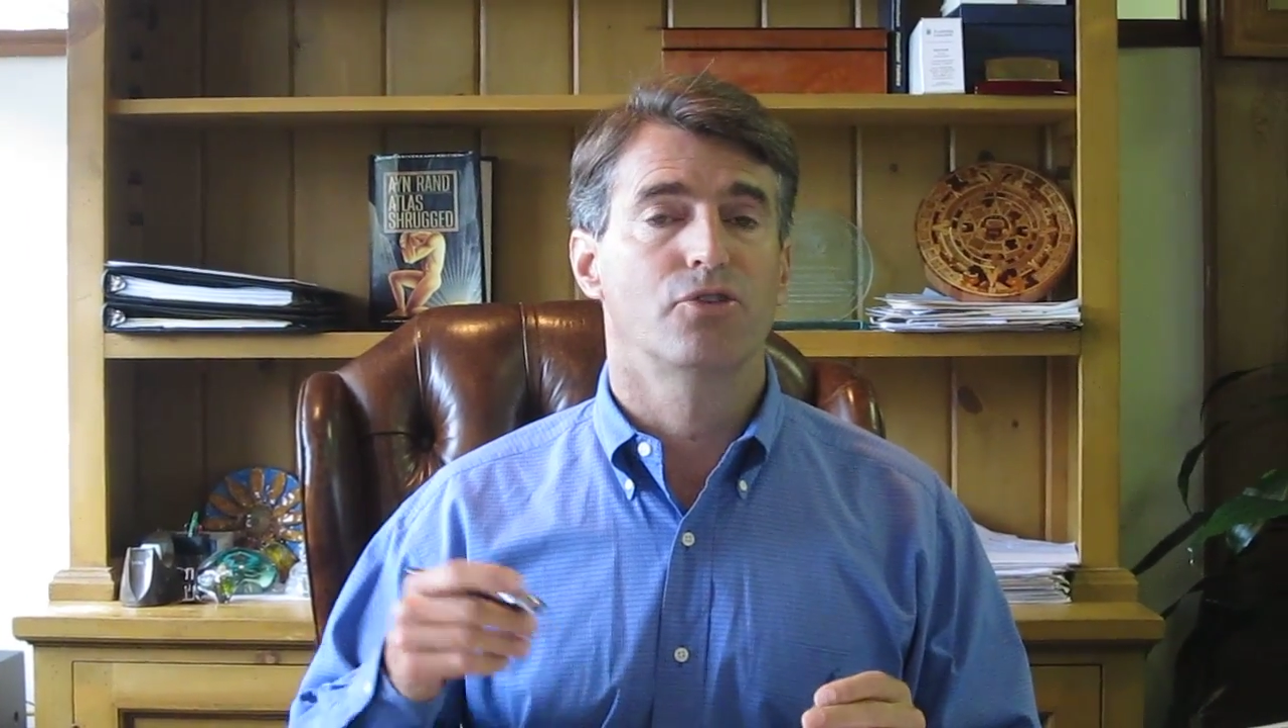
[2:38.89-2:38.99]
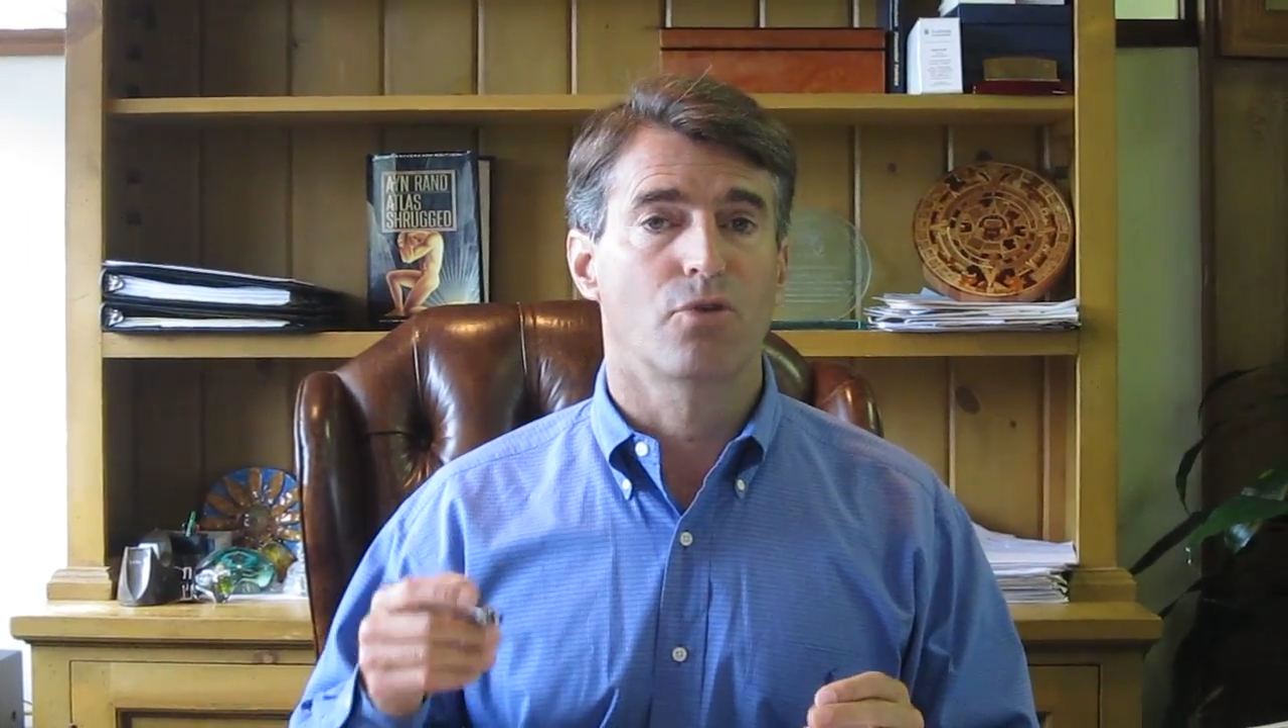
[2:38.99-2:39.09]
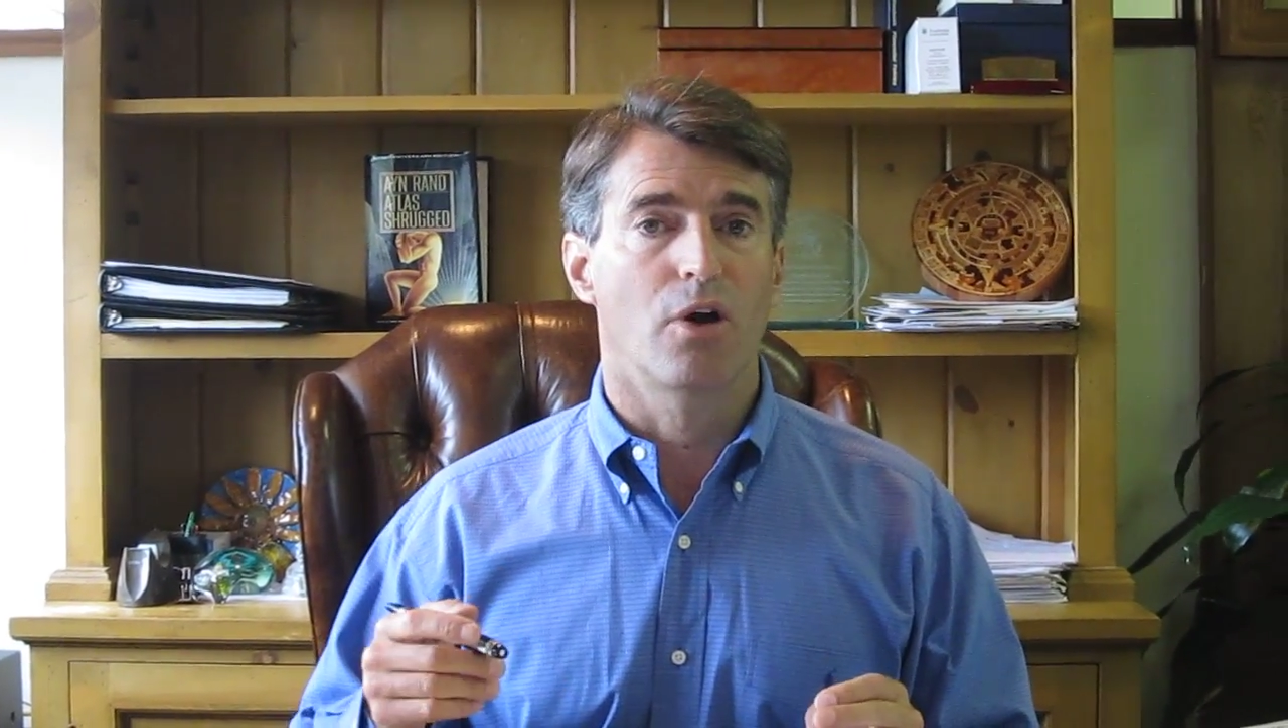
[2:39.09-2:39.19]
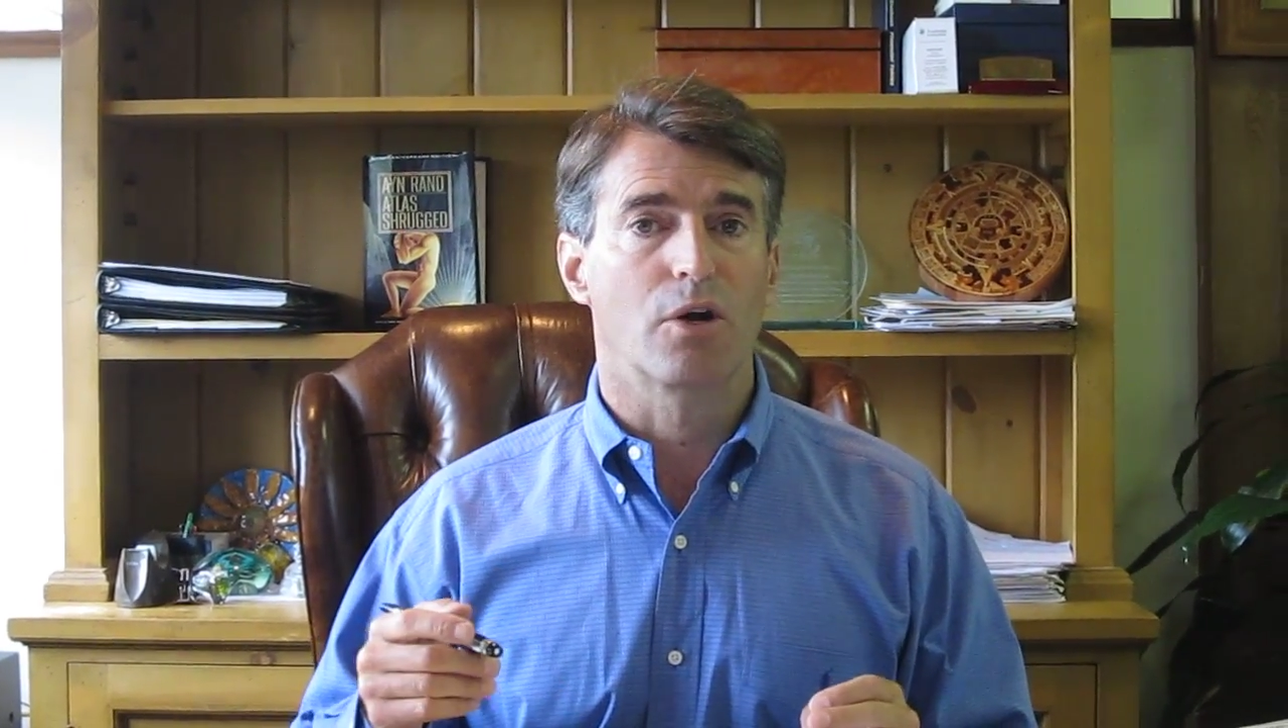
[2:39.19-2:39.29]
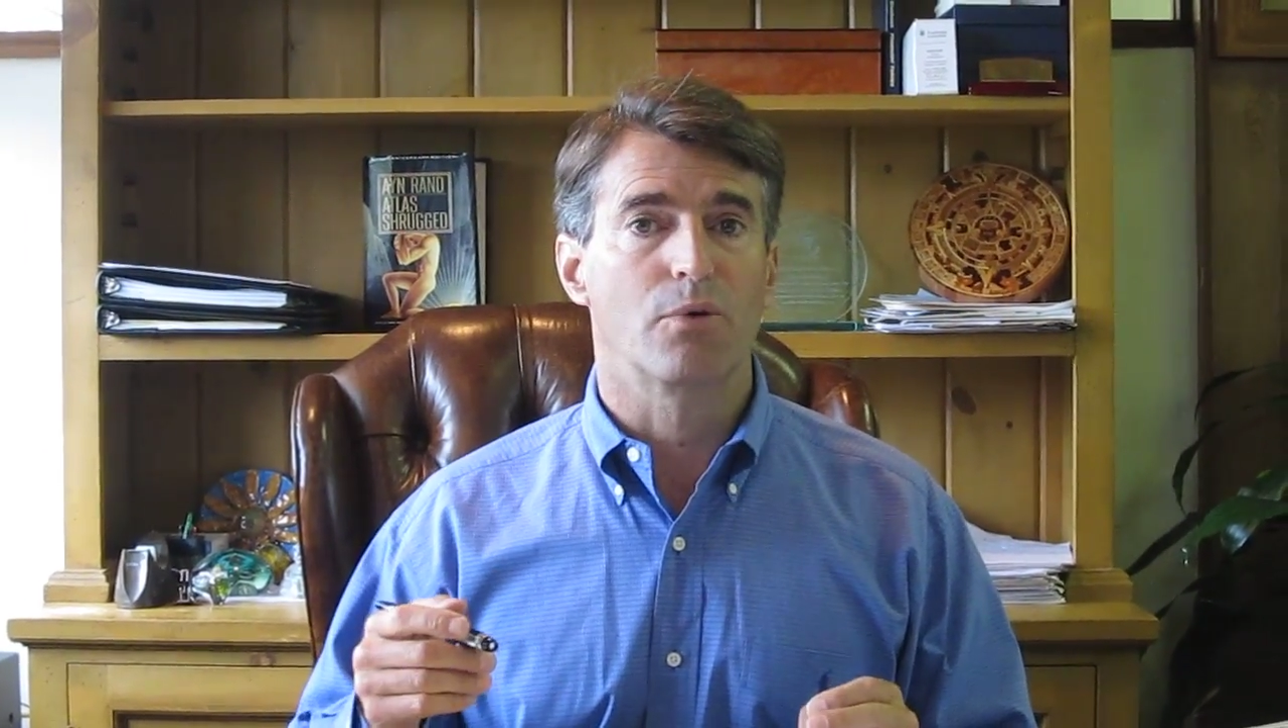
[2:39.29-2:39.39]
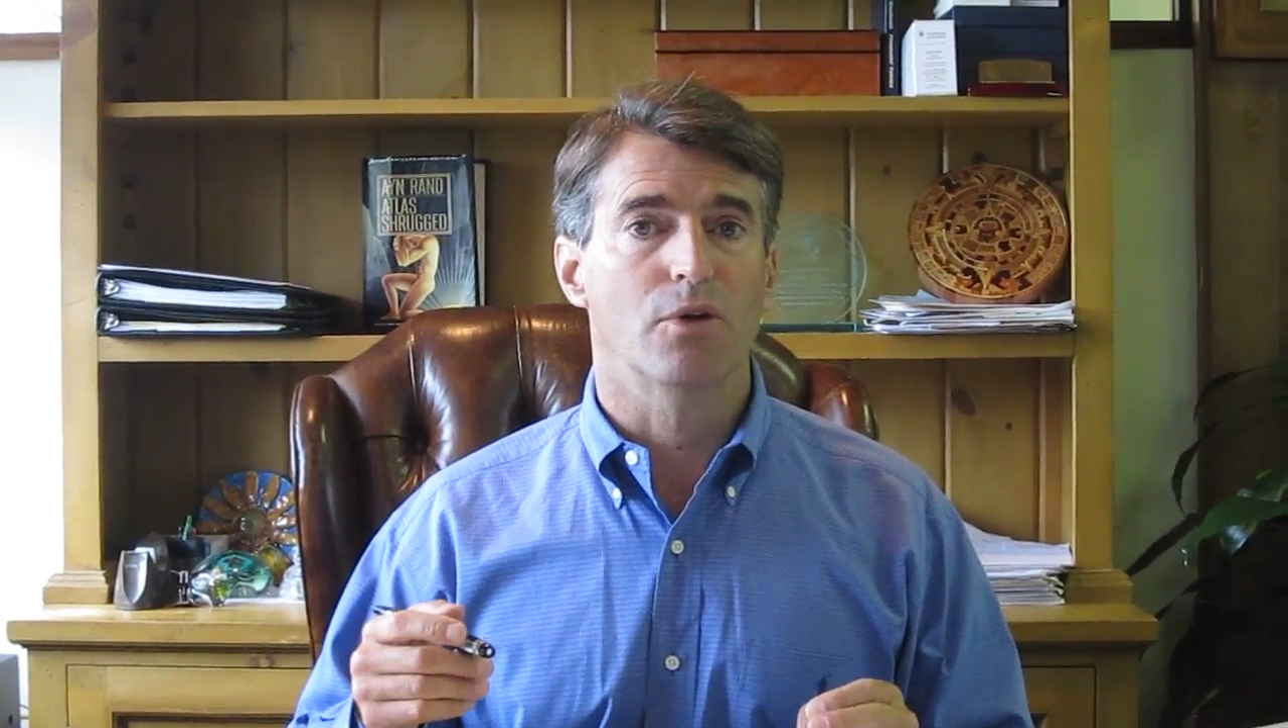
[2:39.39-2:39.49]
strong